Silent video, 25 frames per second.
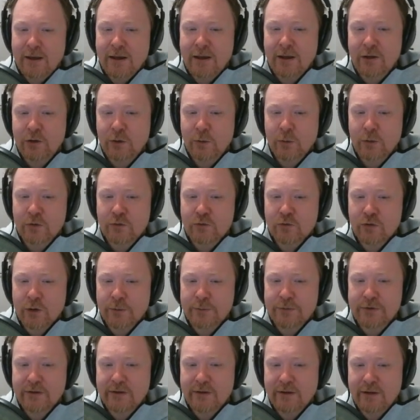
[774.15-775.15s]
and you were
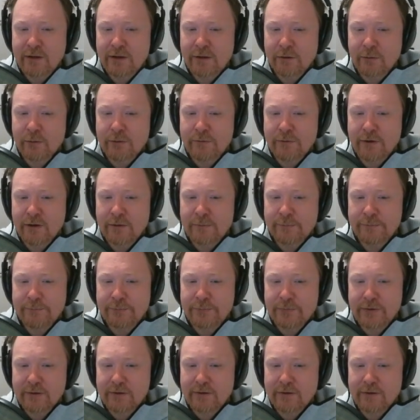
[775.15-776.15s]
dropped in the river
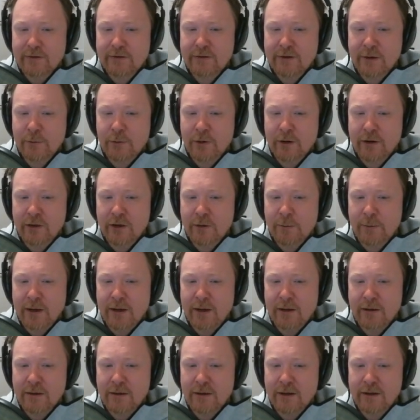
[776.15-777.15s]
somewhere at the
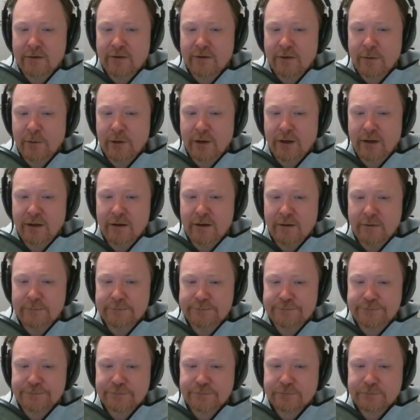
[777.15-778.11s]
mouth, like somewhere here.